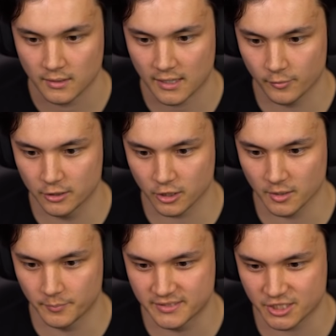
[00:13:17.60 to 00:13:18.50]
How are we looking
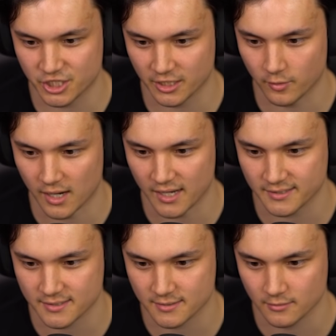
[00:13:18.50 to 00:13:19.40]
positioning
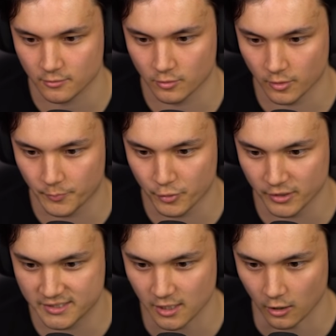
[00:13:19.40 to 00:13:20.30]
wise? We're pretty
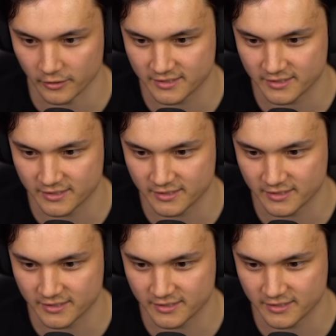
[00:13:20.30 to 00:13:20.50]
solid.